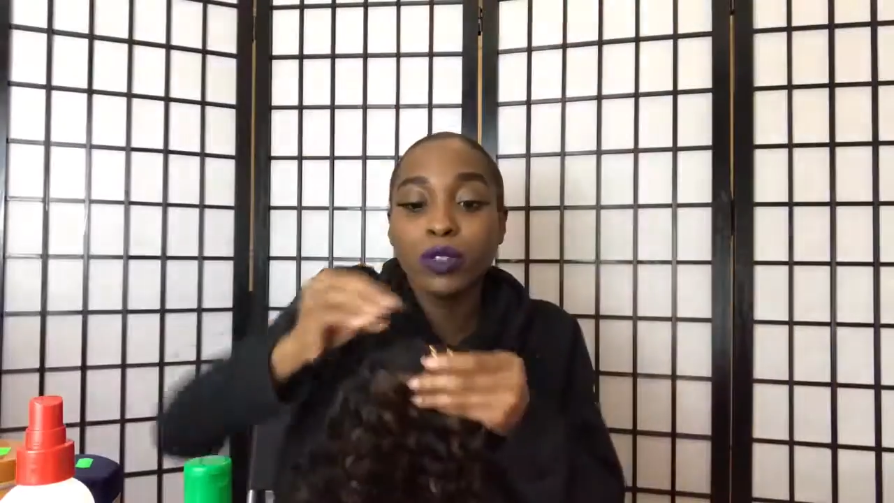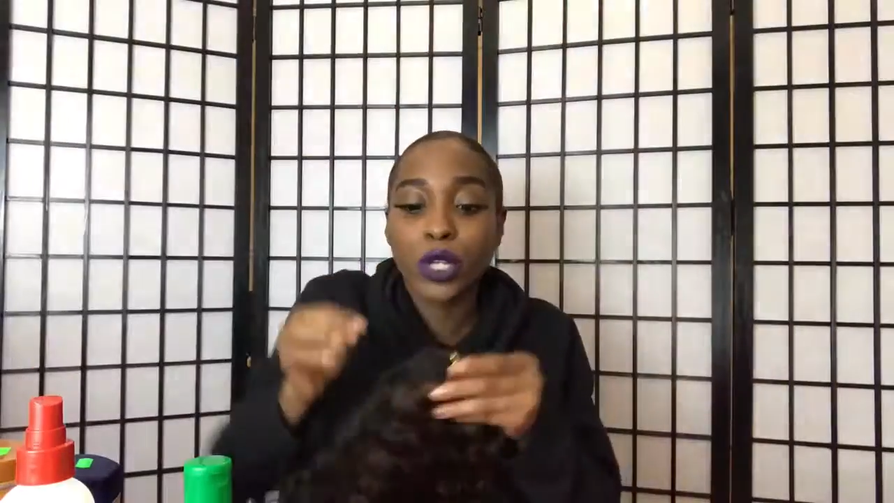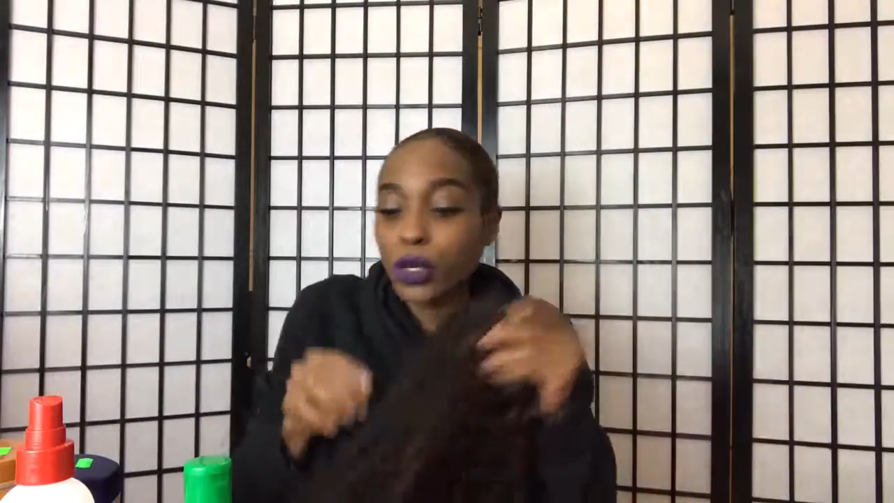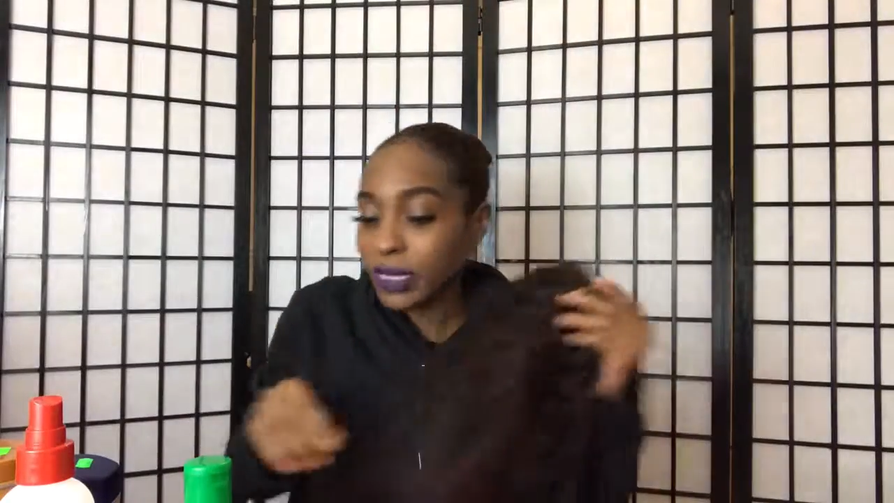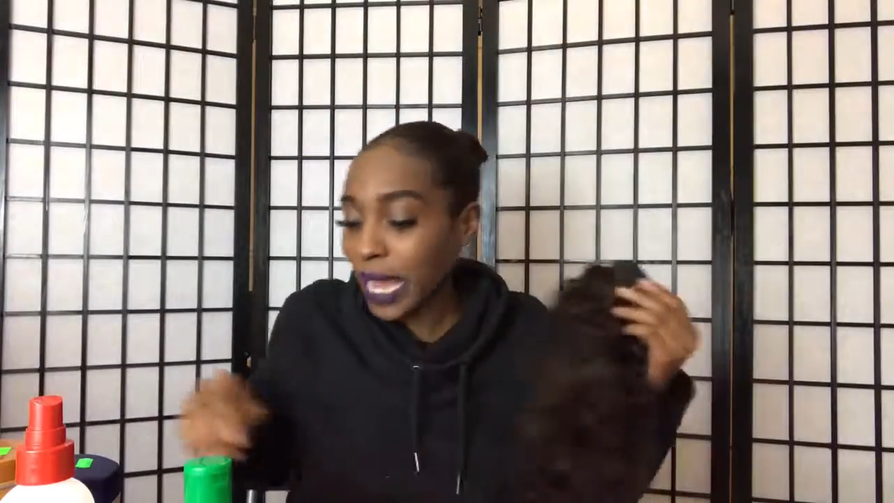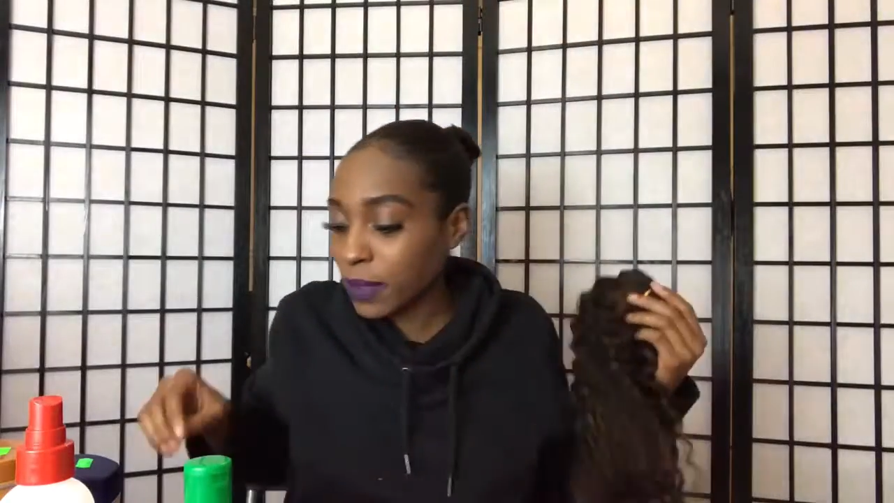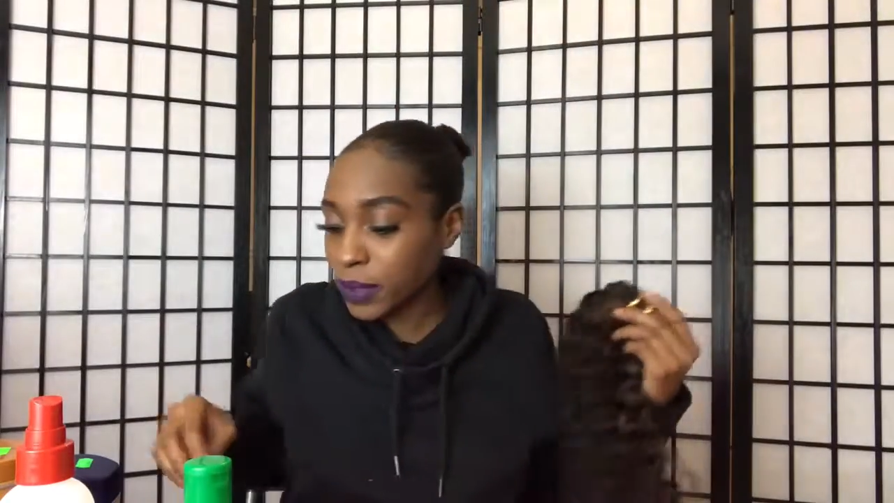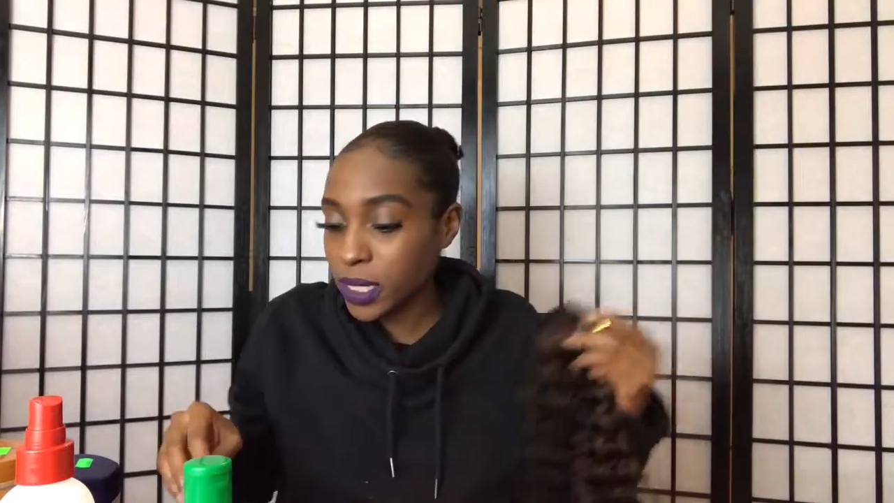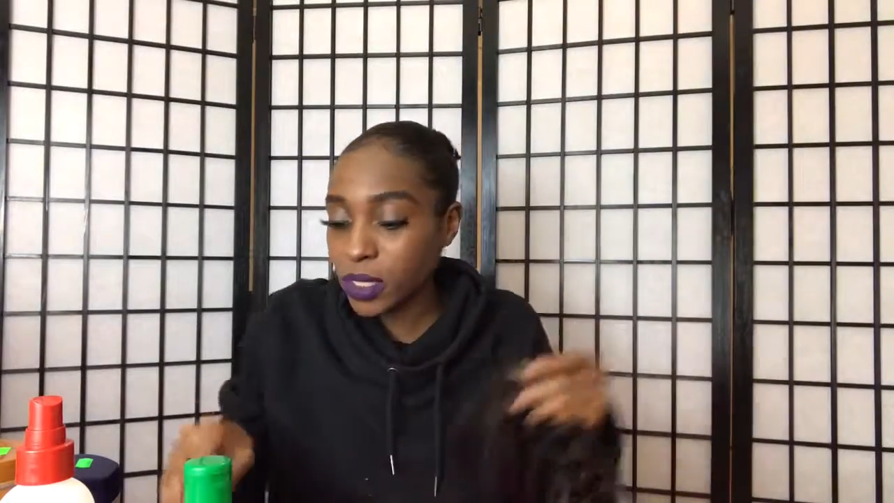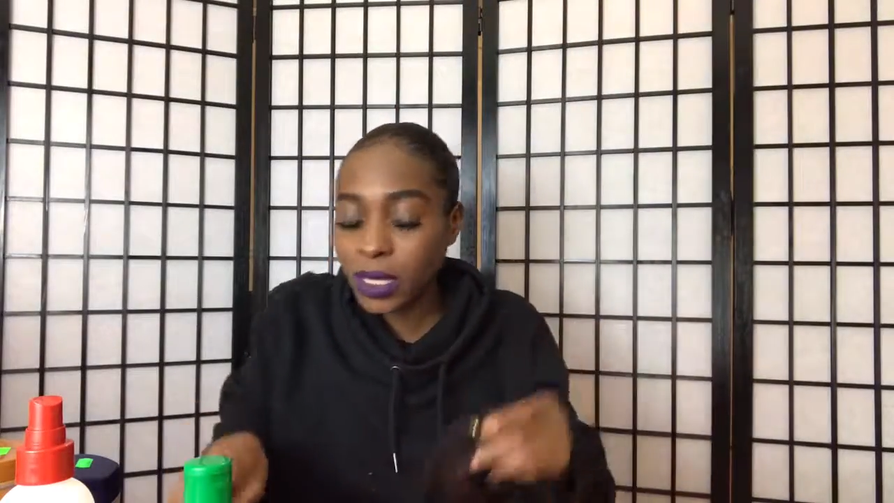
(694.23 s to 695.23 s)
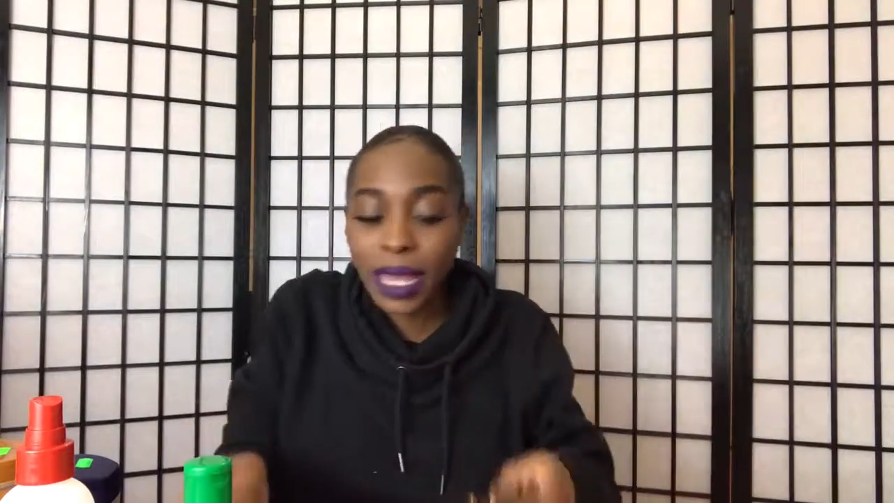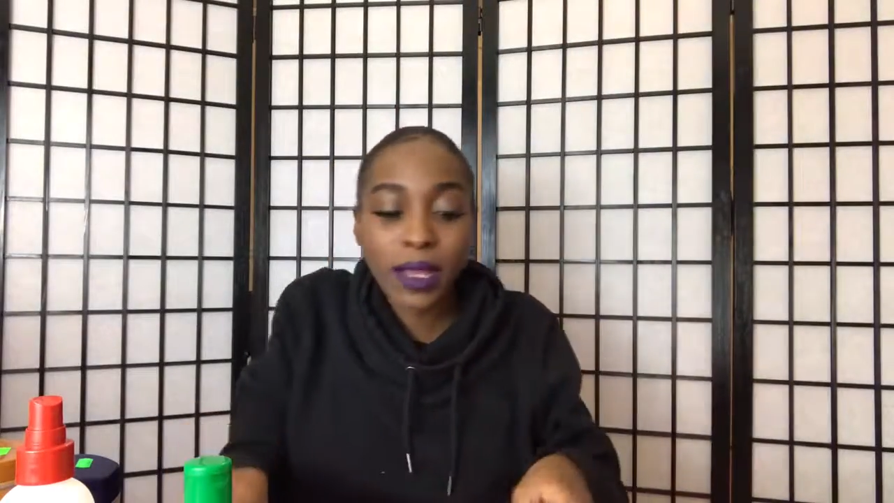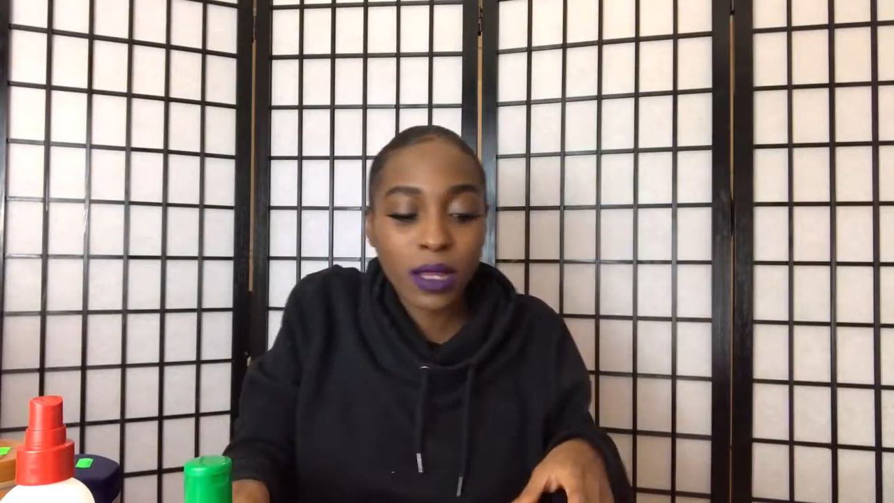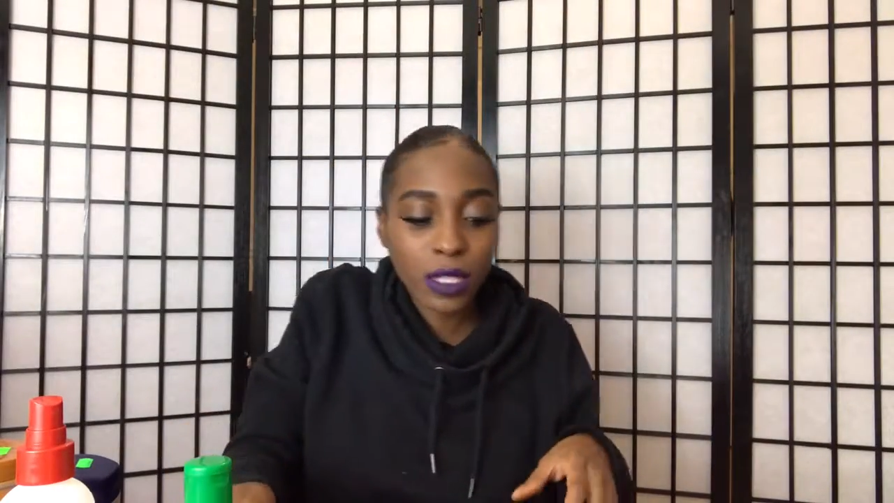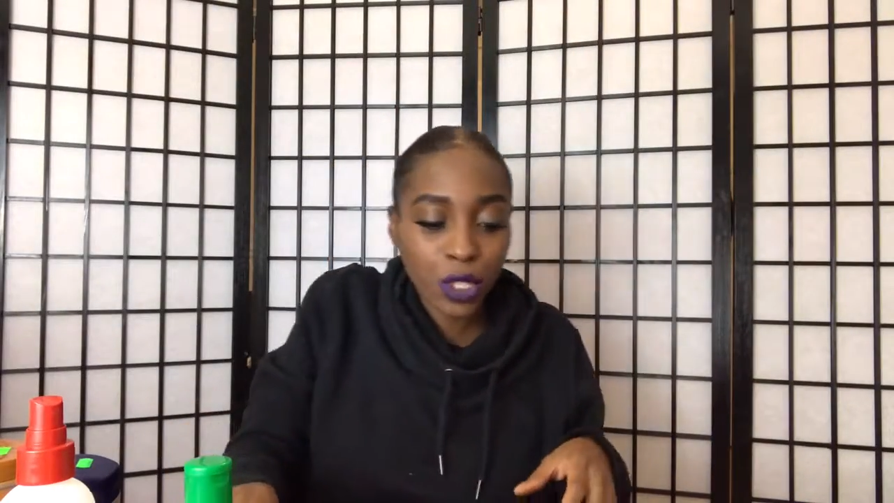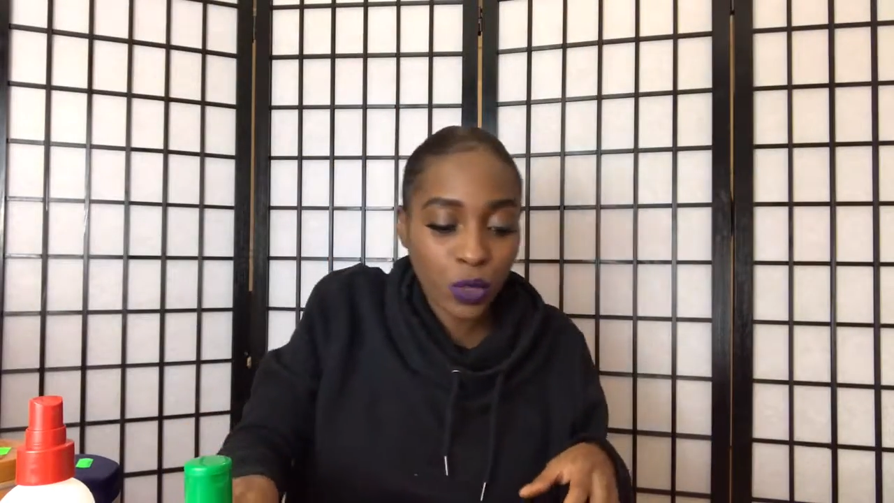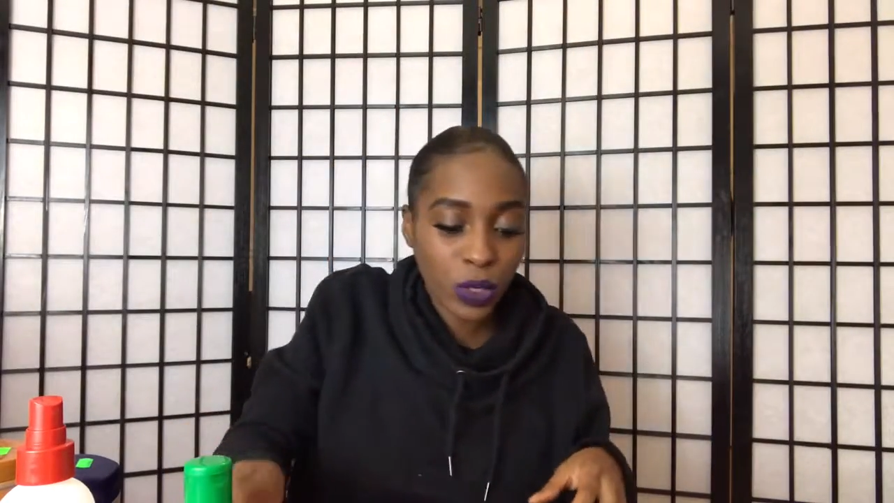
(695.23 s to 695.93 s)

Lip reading: you know, side piece. Like I just